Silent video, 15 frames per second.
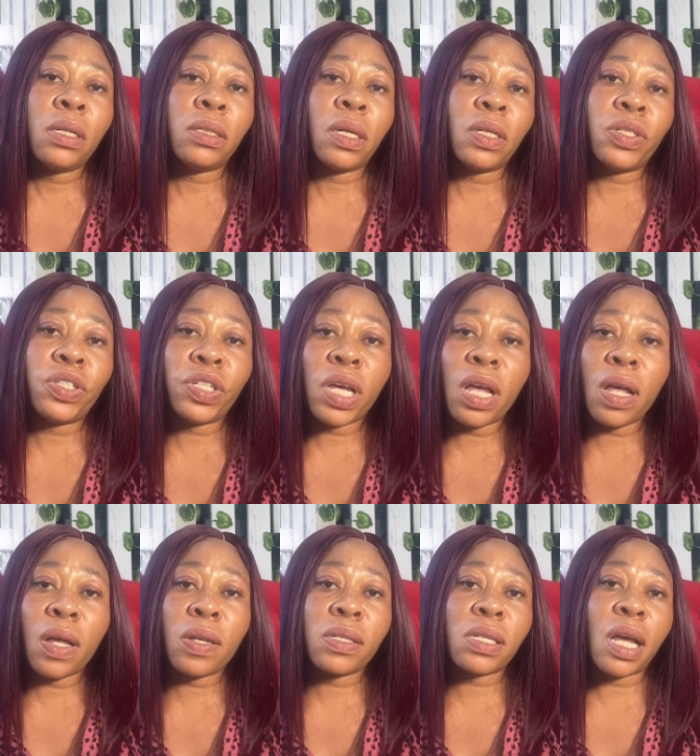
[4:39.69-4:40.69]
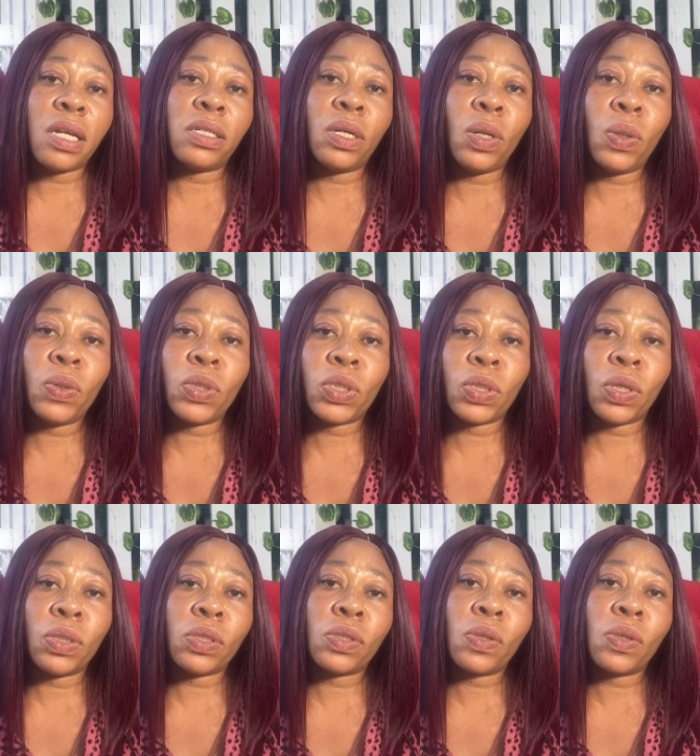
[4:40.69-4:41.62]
the gels and the lotion.